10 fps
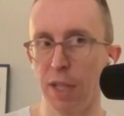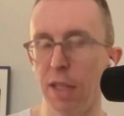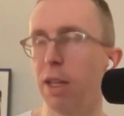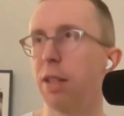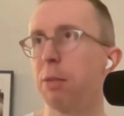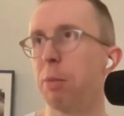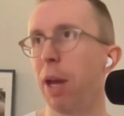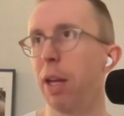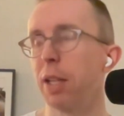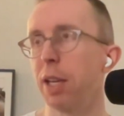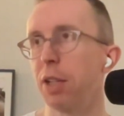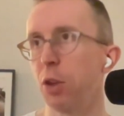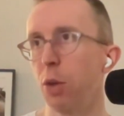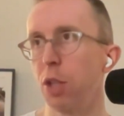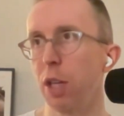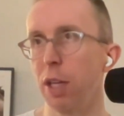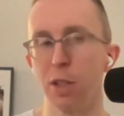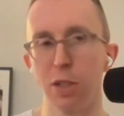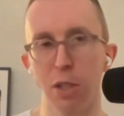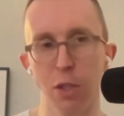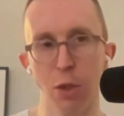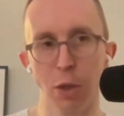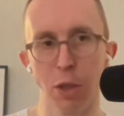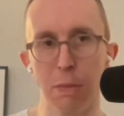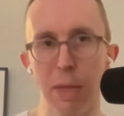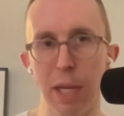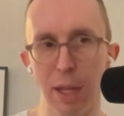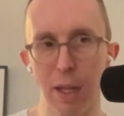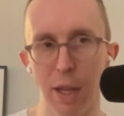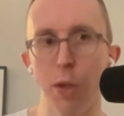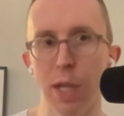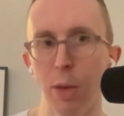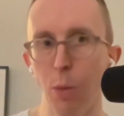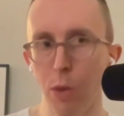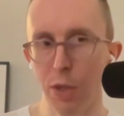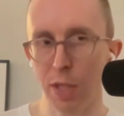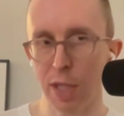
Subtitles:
that time. And I say astonishingly because it's astonished me. What I would